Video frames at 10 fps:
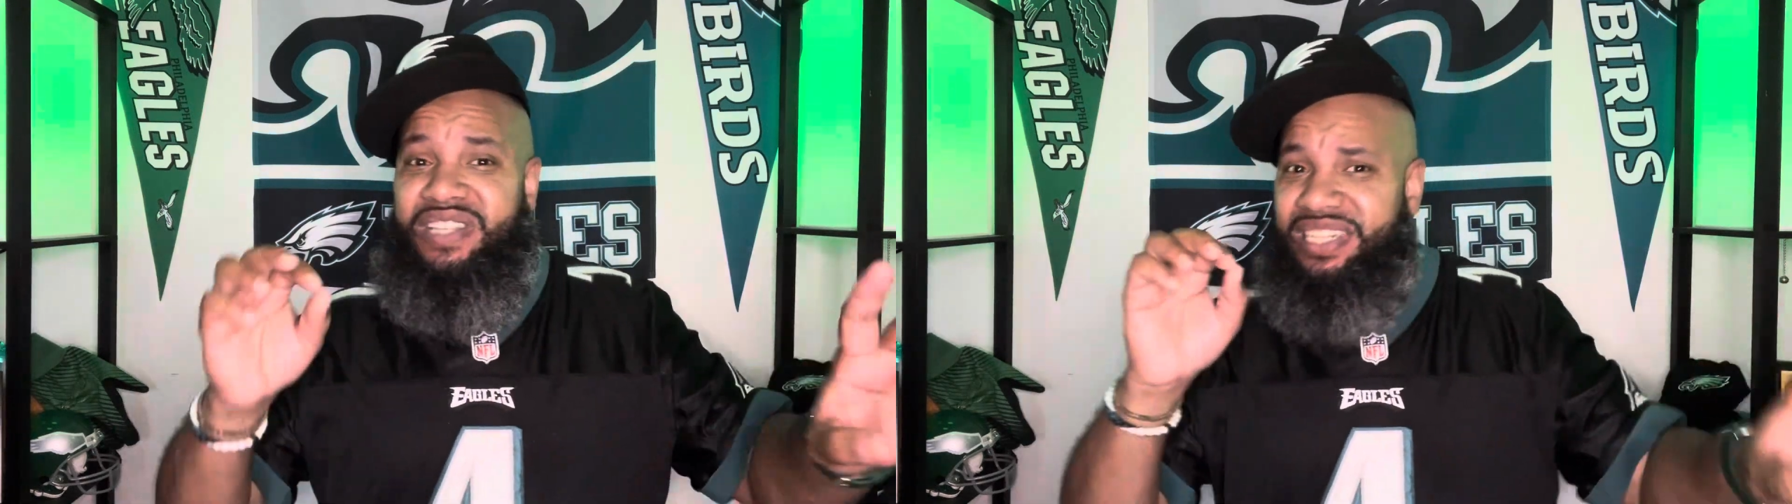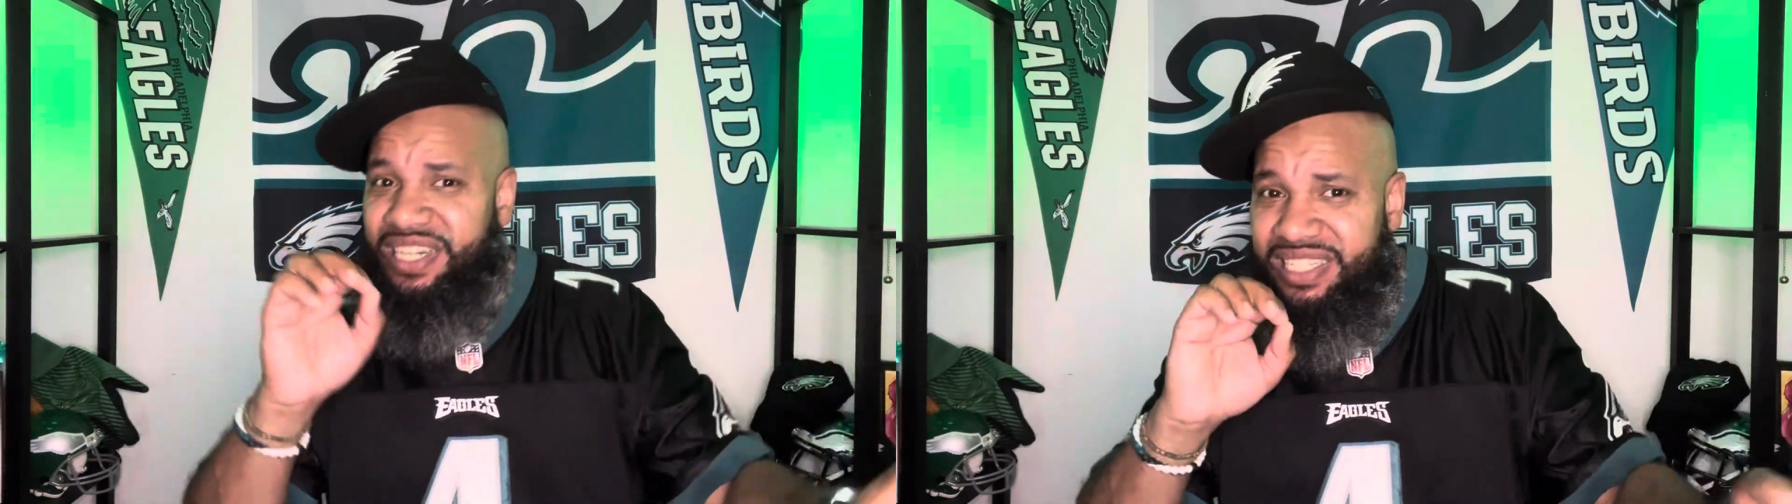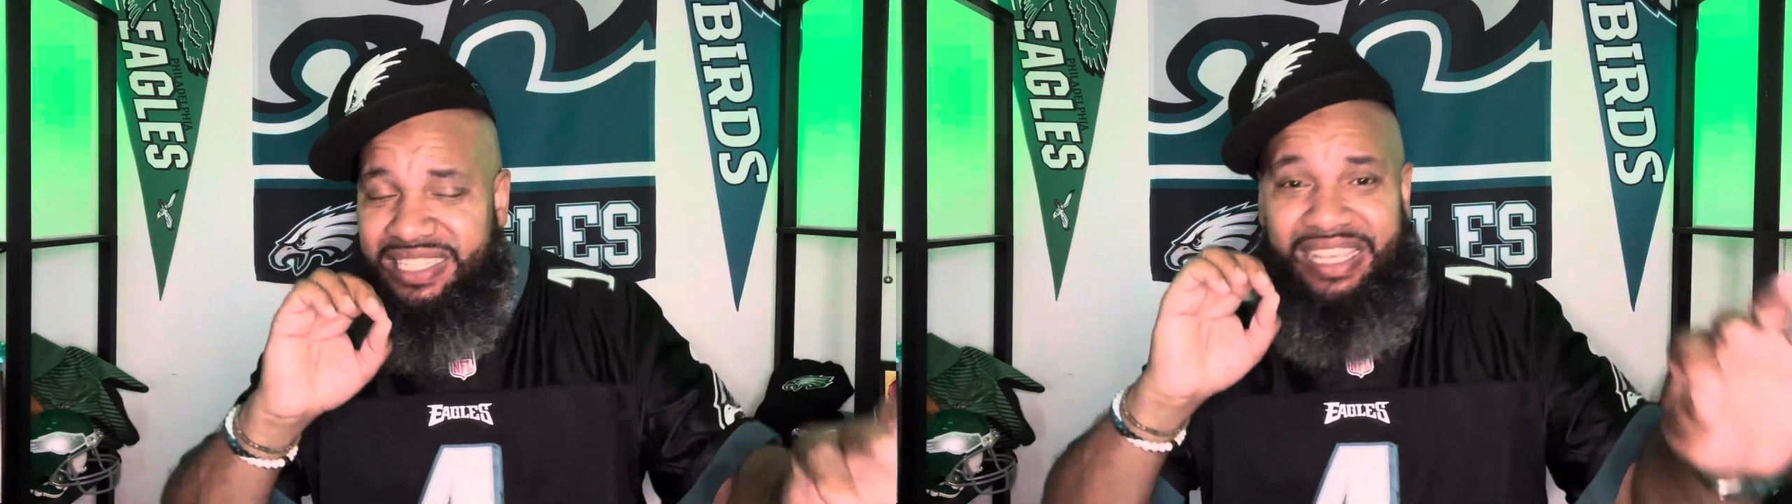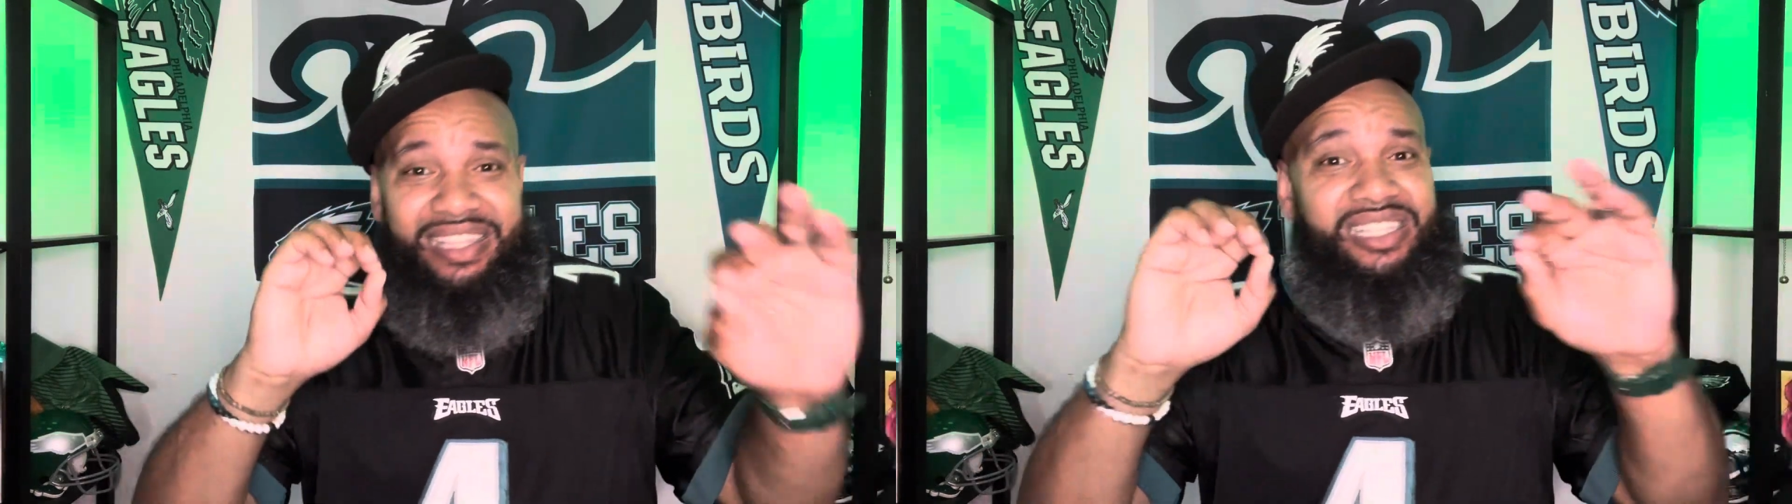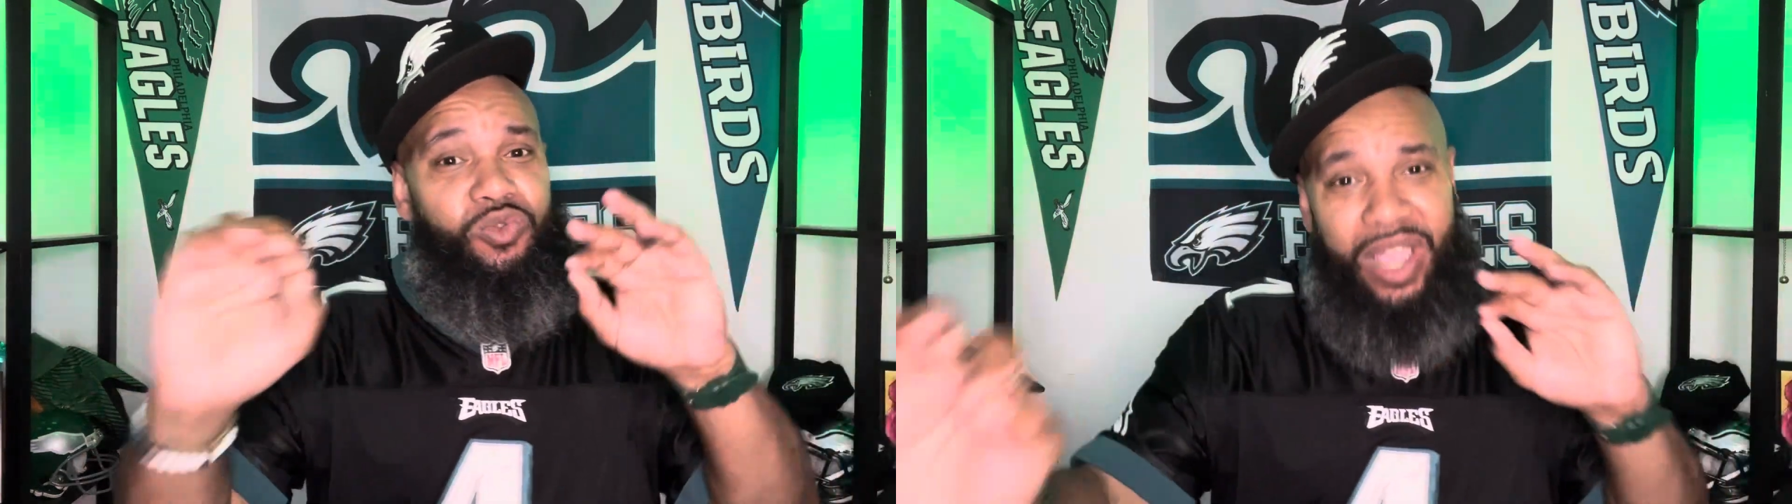I didn't see
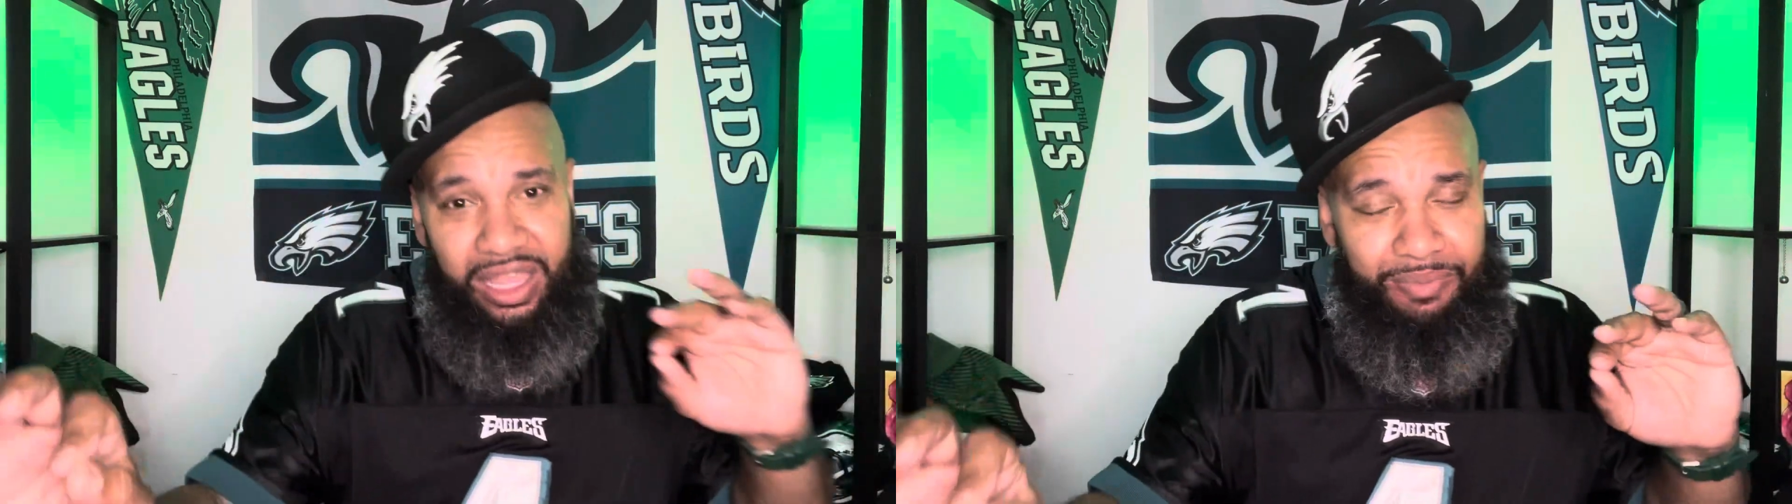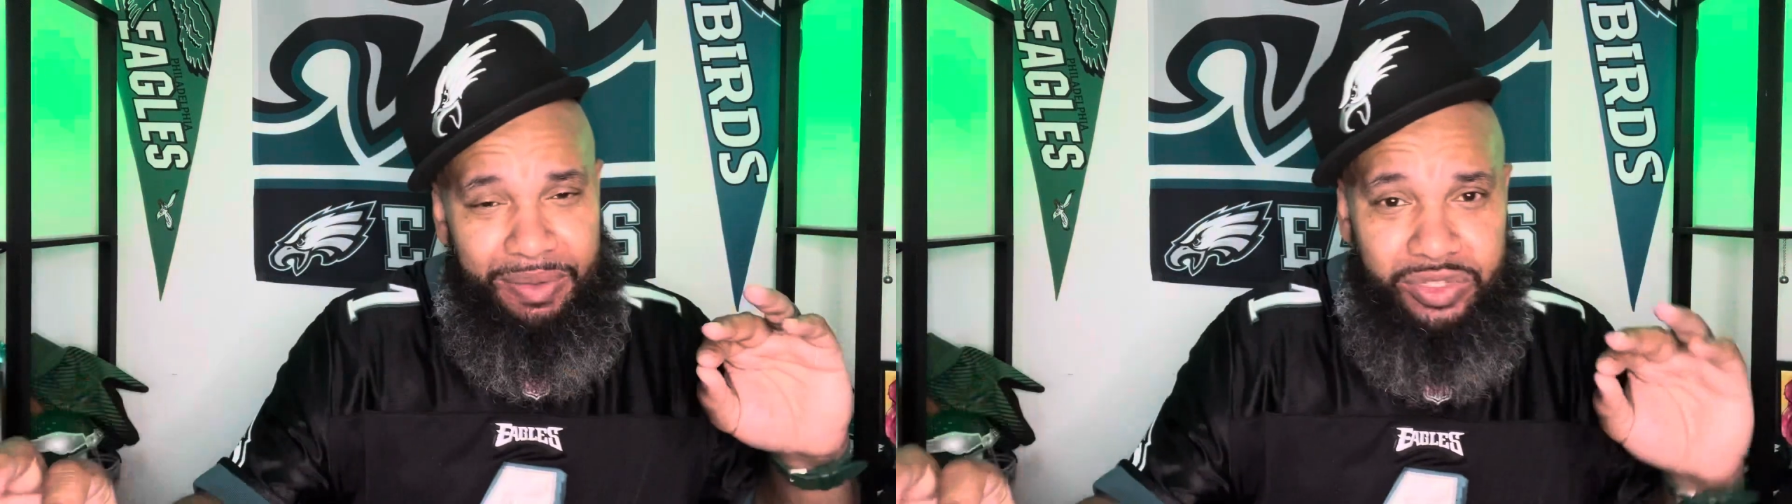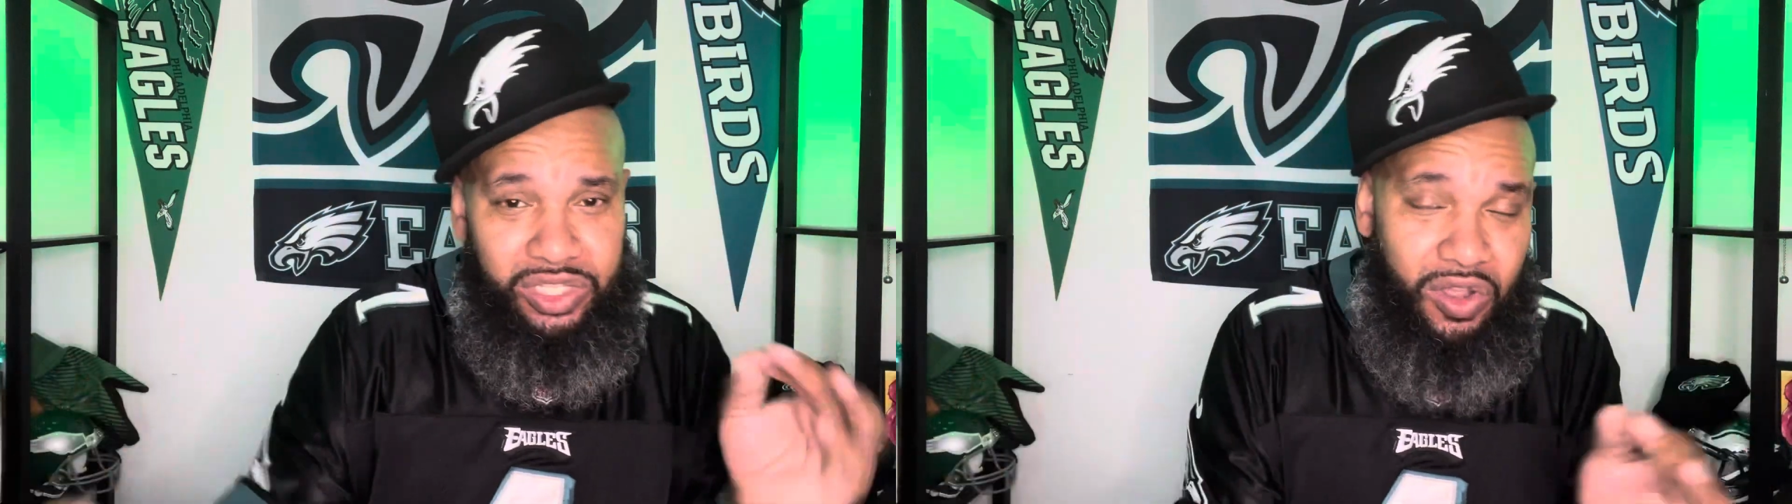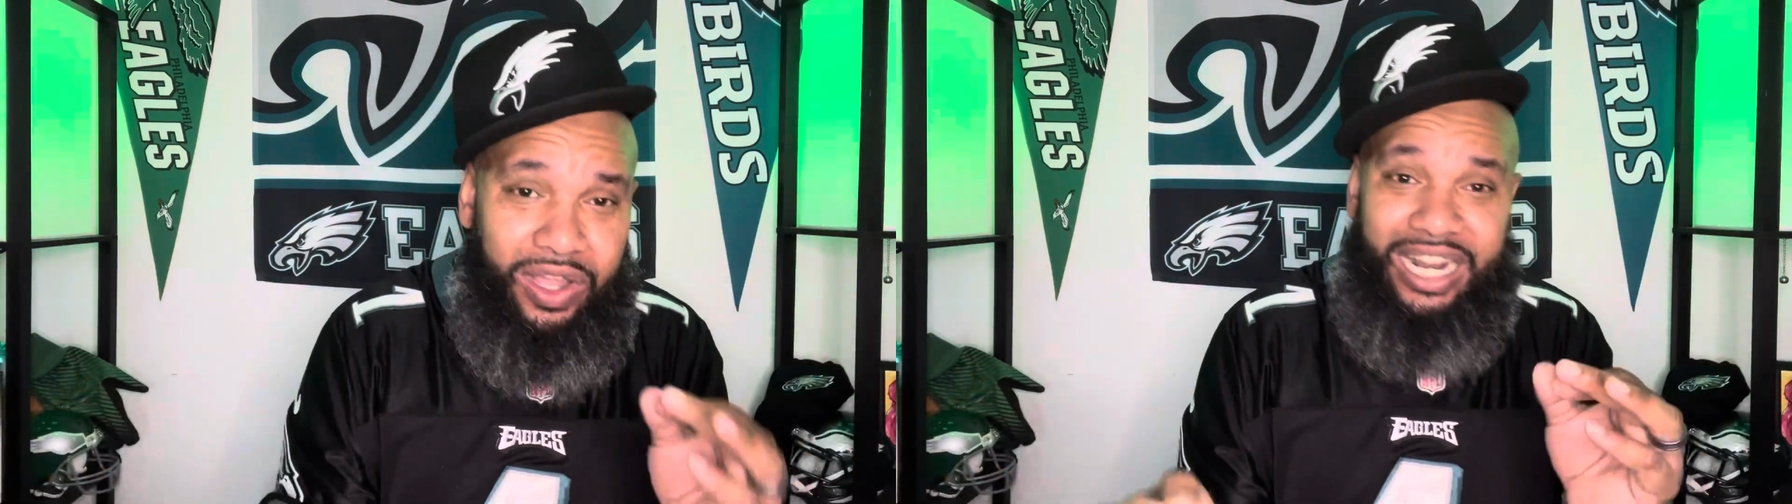this the way other people saw it,